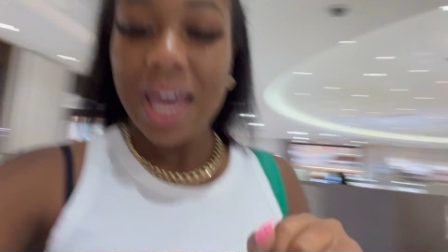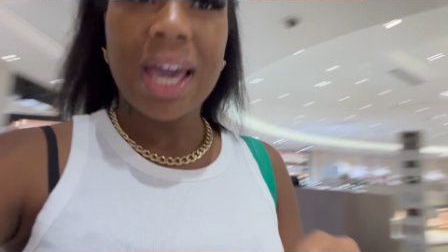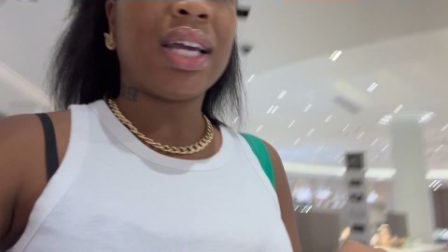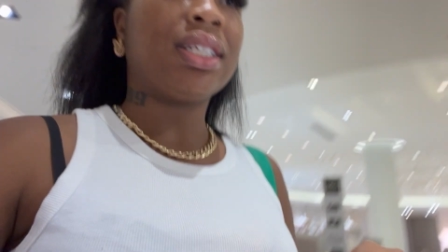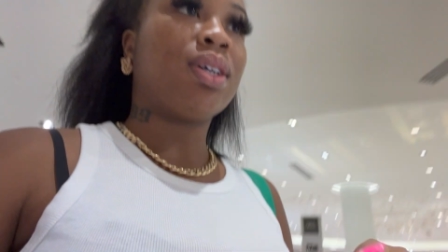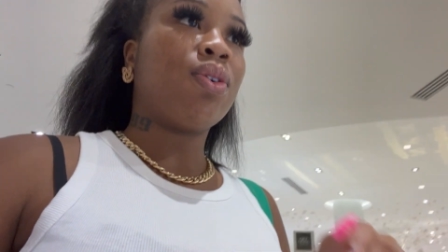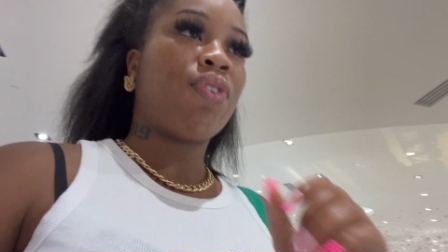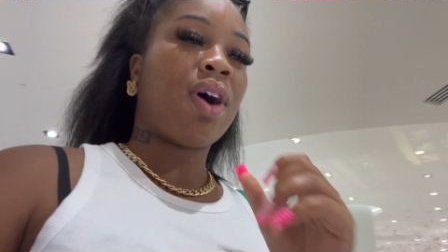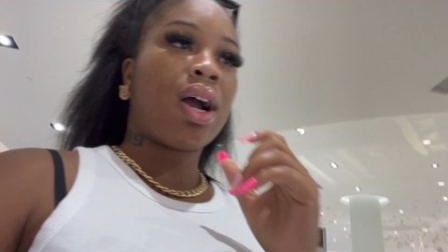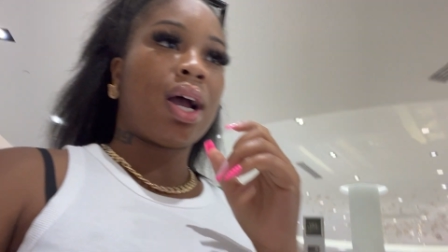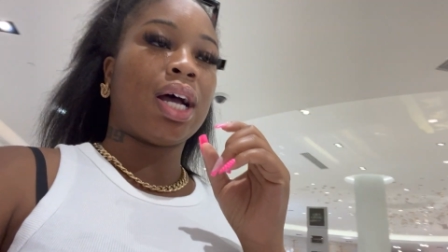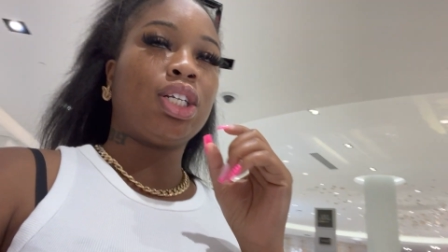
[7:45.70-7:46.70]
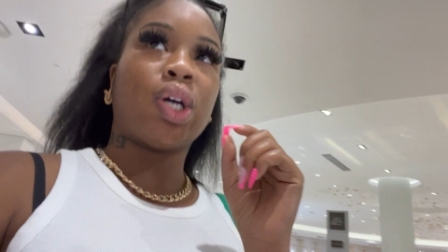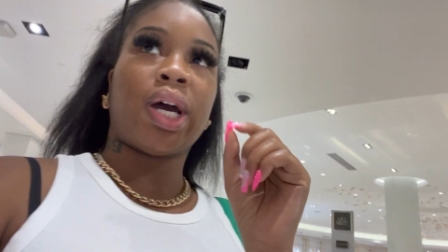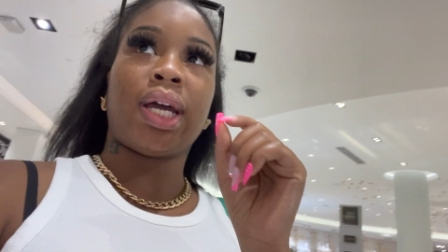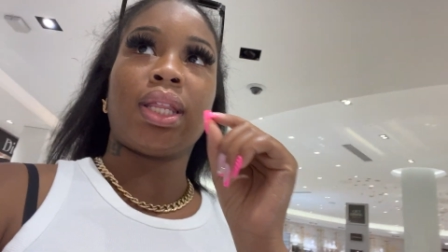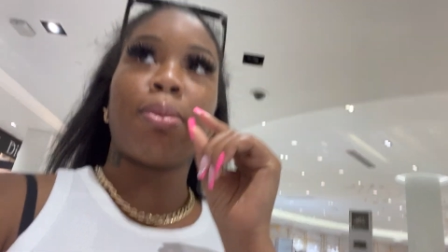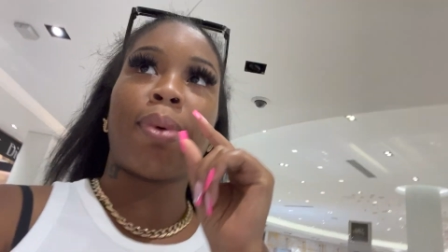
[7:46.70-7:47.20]
and so far I
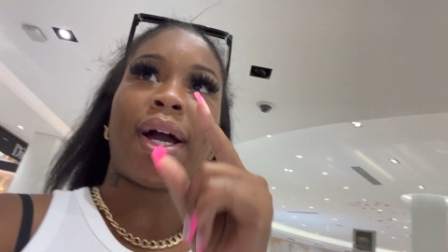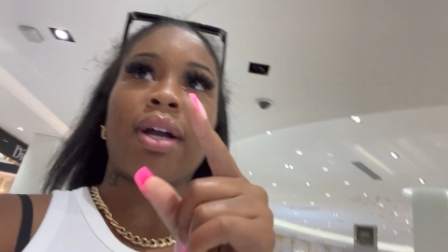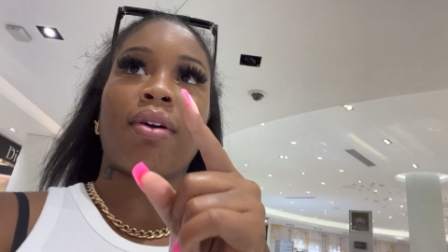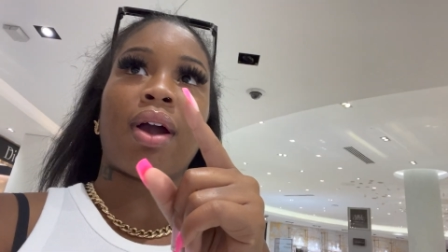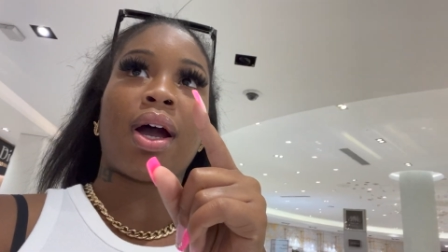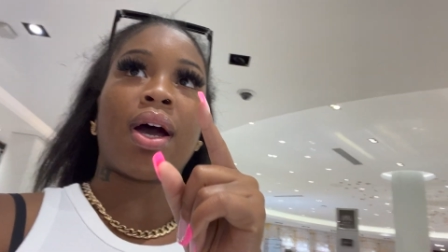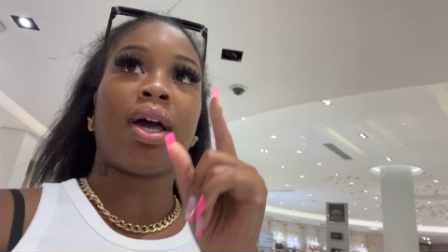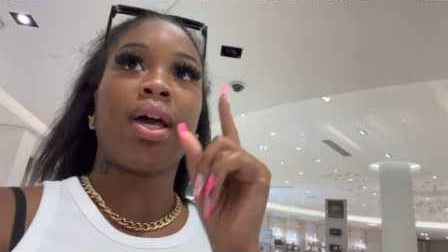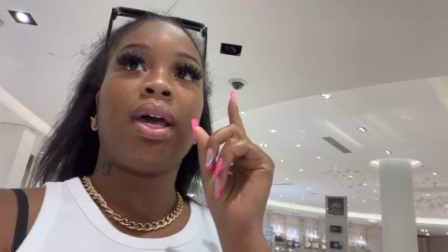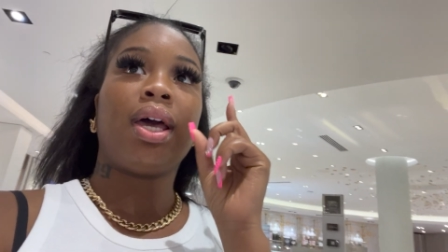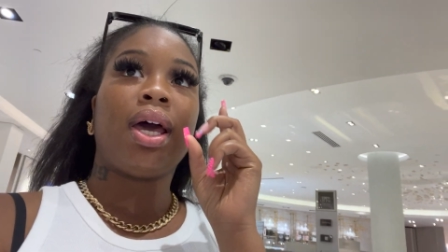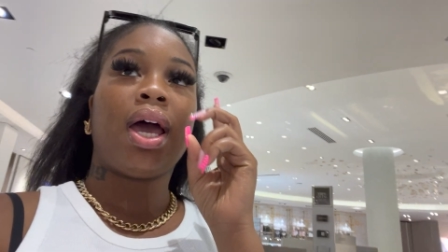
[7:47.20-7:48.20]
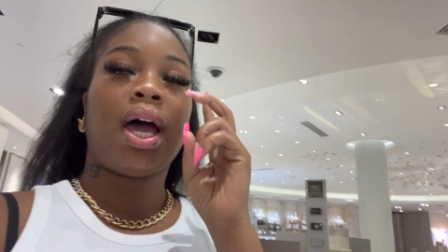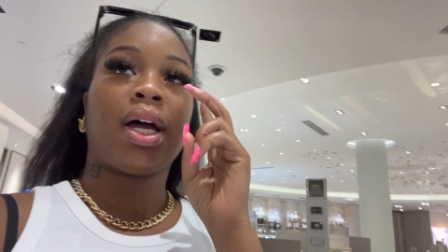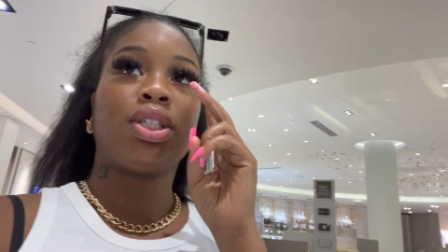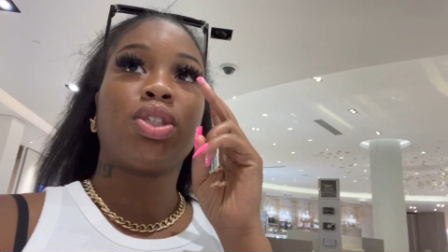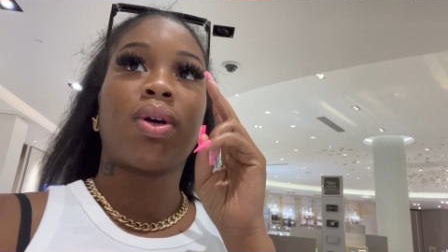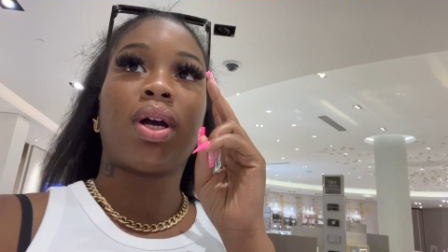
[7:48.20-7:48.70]
tried the Baccarat. I
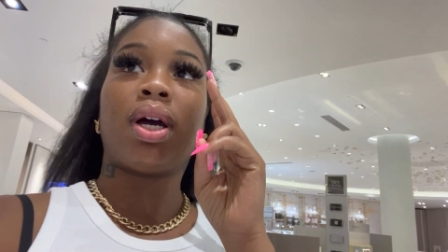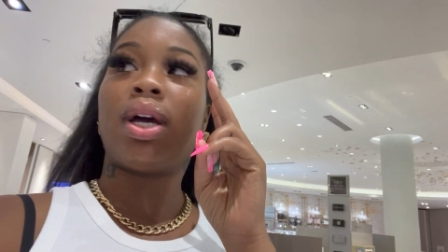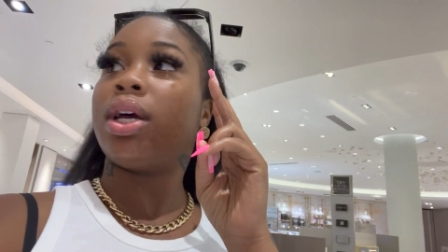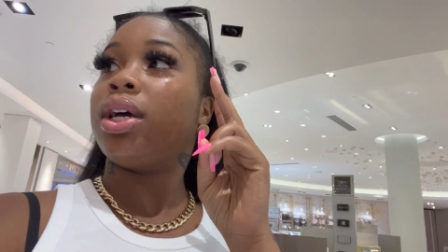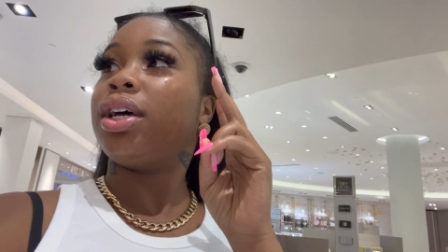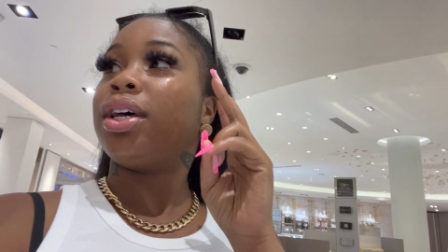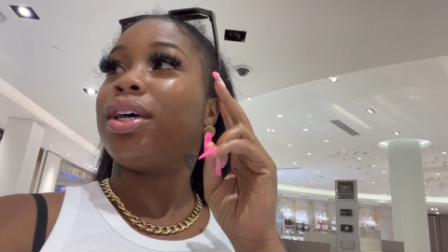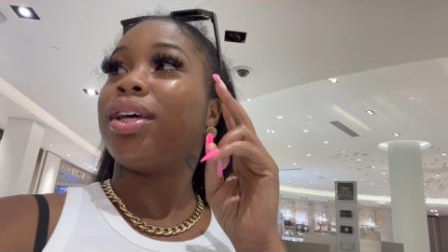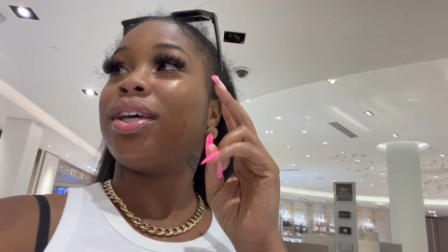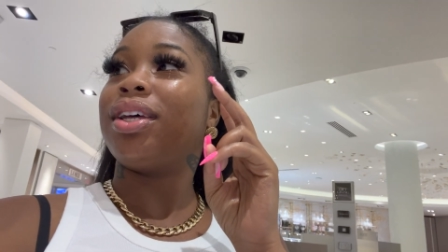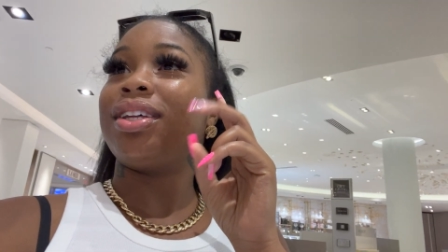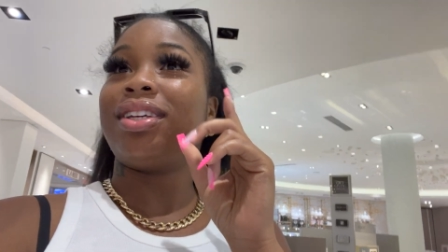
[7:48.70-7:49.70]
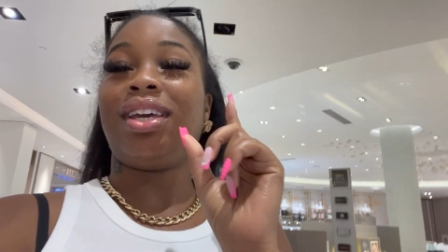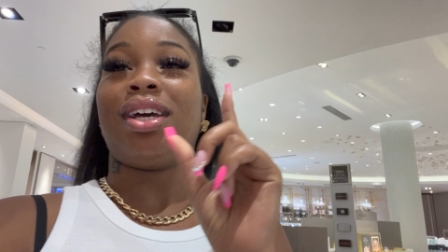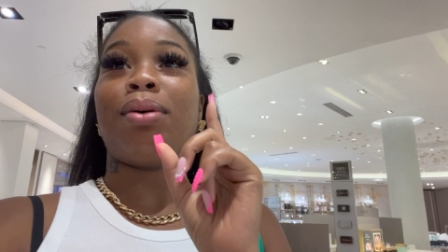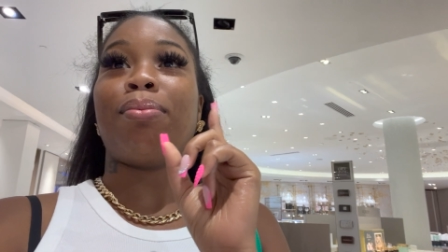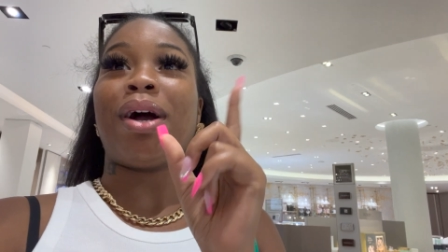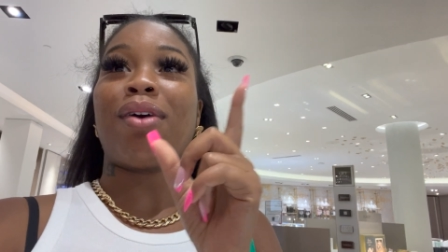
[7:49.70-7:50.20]
Baccarat tried, was number top.
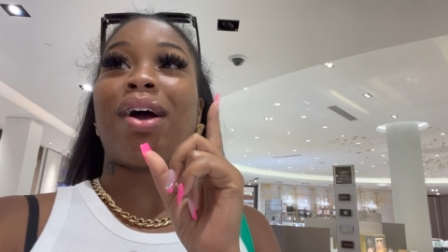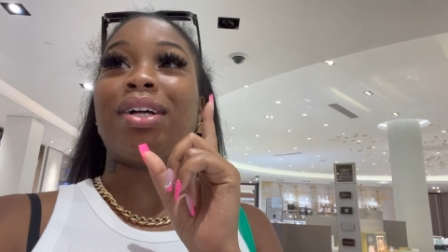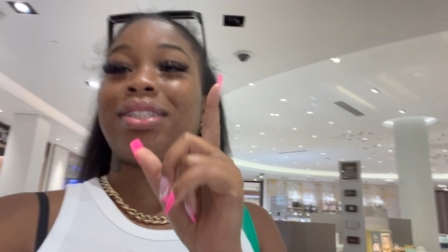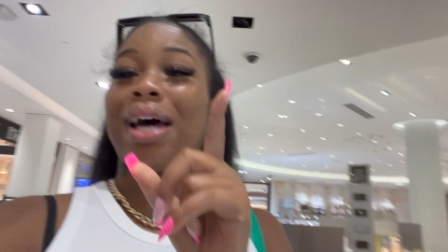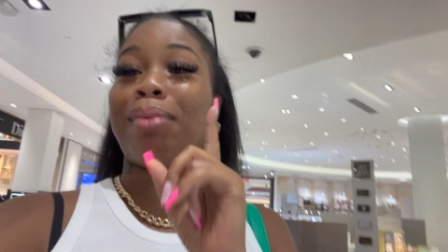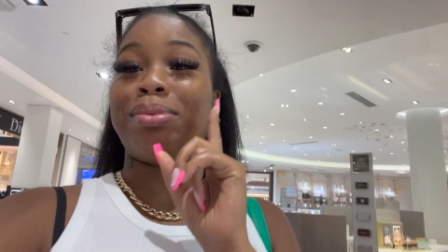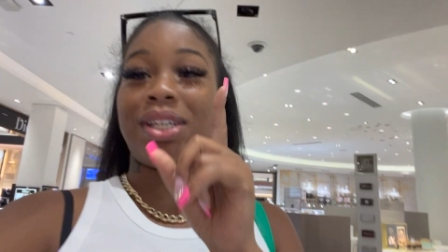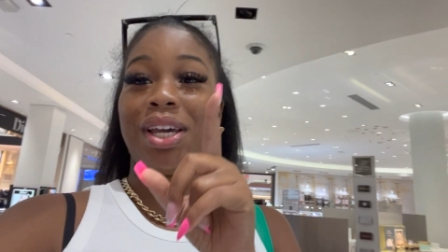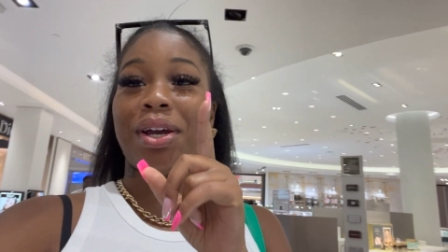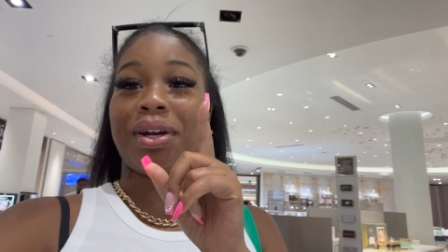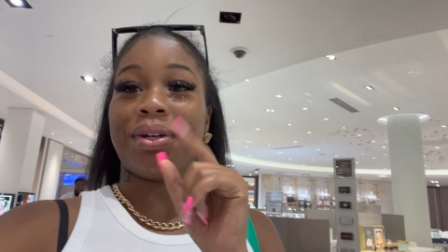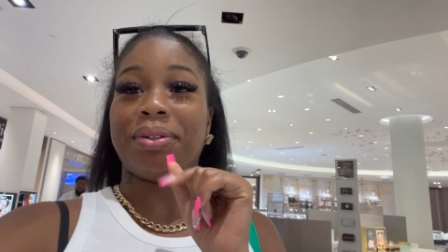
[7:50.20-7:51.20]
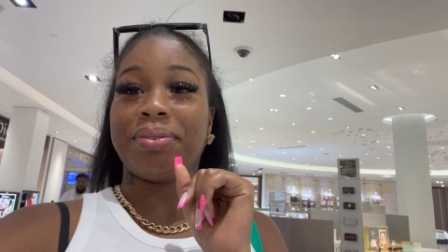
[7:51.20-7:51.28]
Yeah, Baccarat, Baccarat top tier.